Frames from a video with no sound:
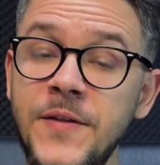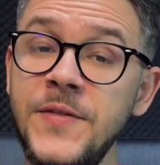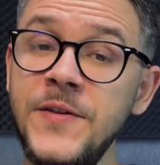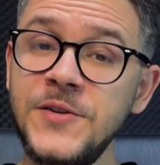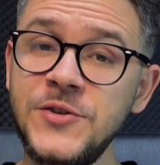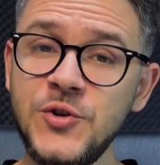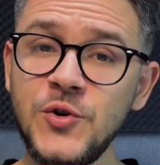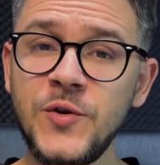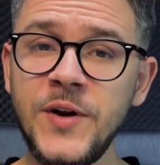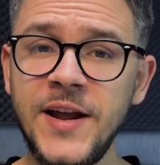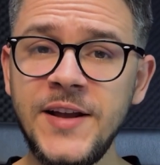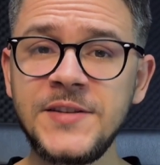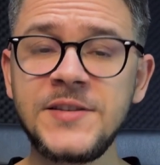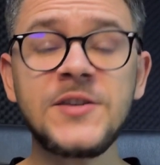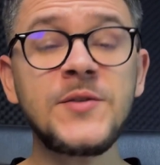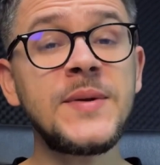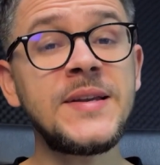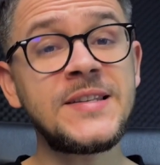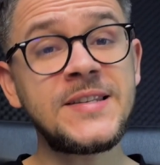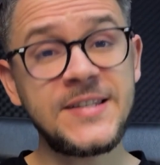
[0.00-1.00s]
The short
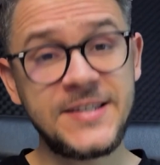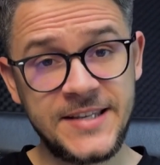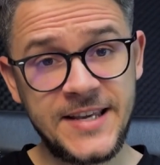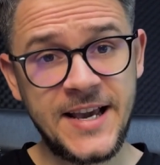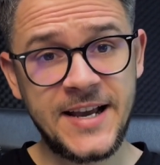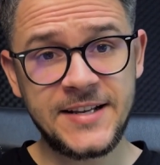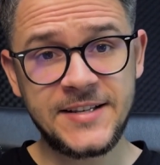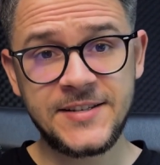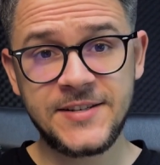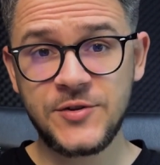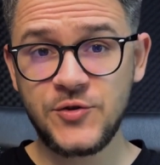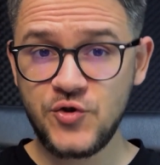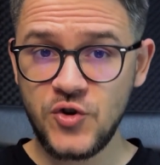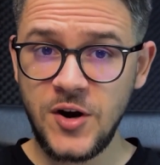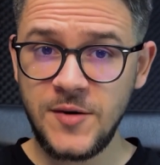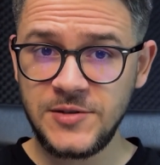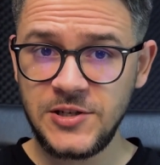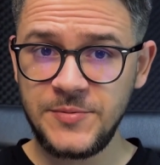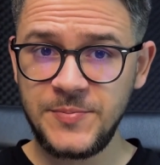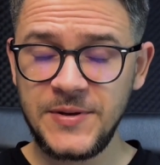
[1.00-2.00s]
answer is yes,
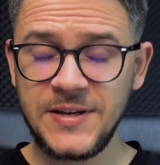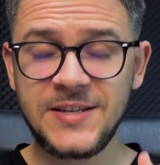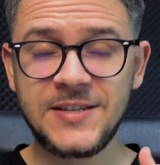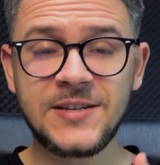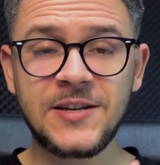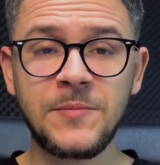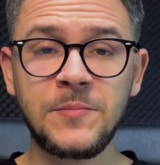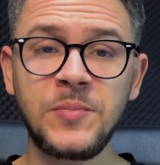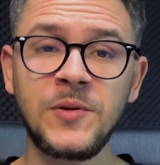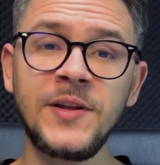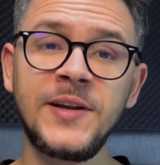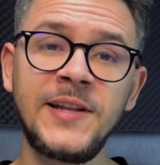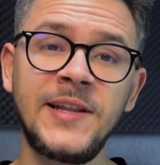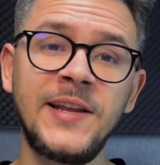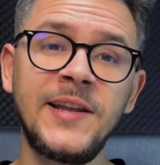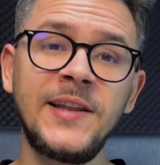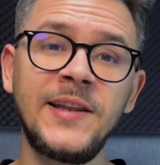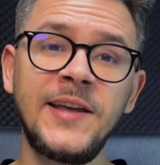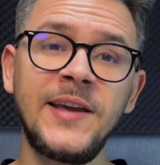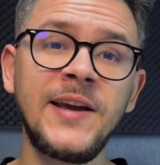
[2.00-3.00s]
dropshipping is
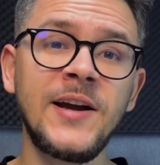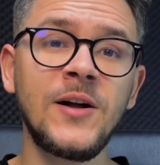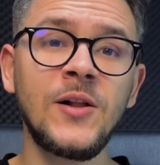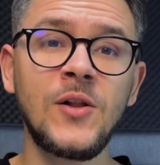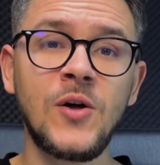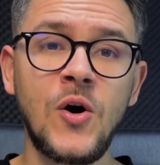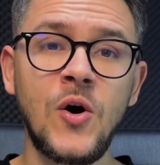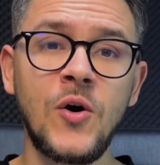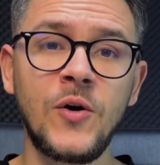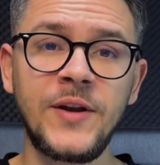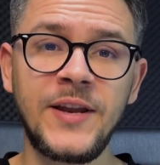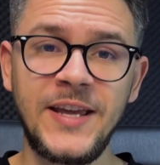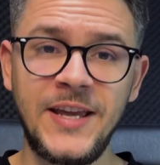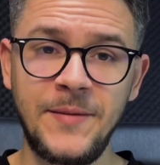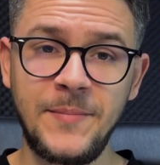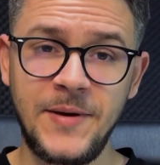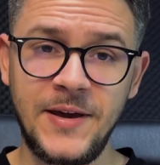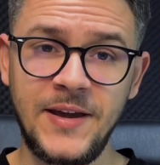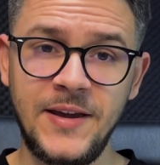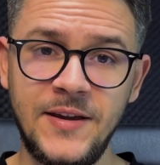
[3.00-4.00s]
completely legal on
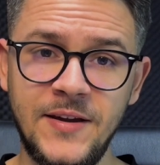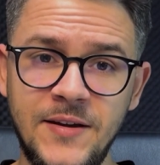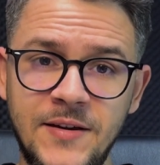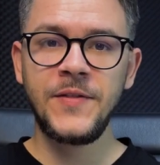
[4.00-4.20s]
eBay.